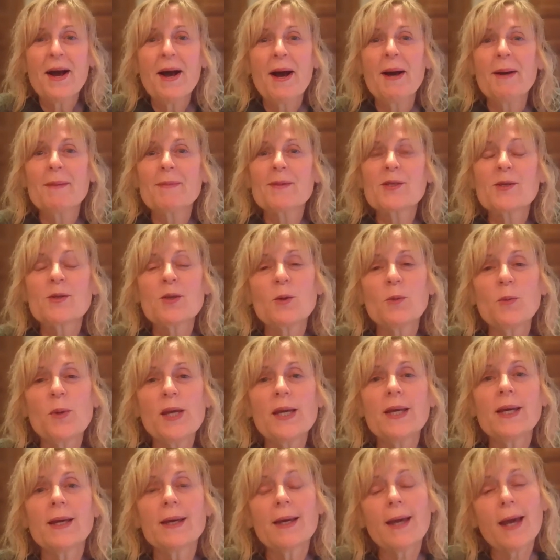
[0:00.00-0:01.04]
um, so that we
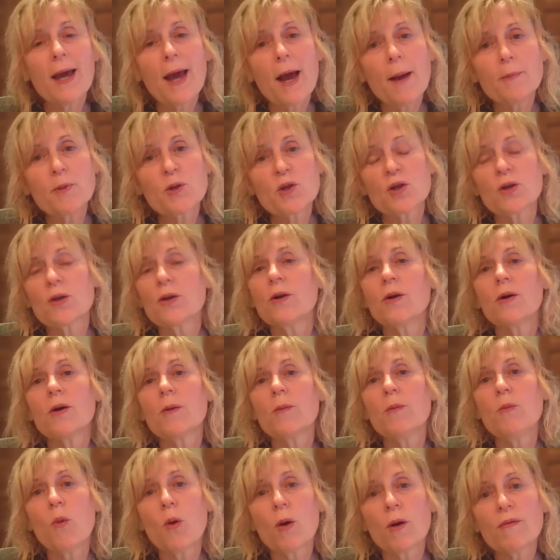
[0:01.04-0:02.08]
can capture
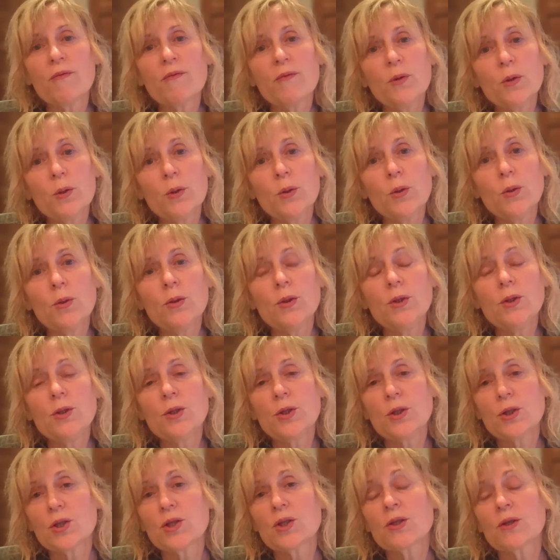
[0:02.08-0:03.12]
more food
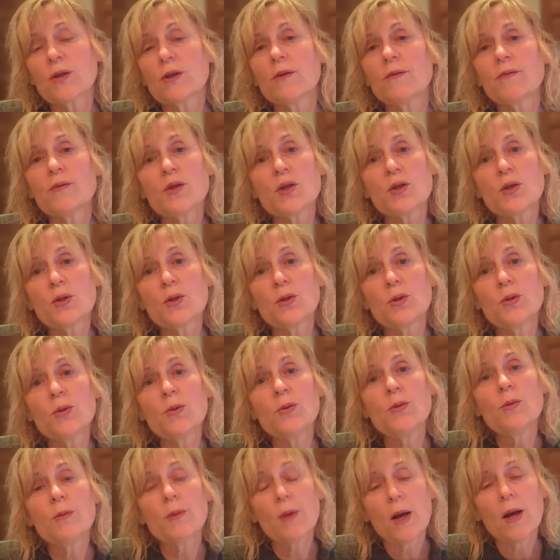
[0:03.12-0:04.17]
to serve
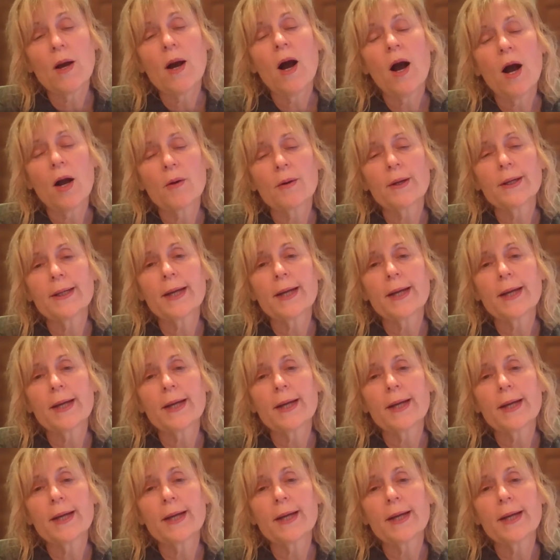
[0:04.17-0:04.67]
to hungry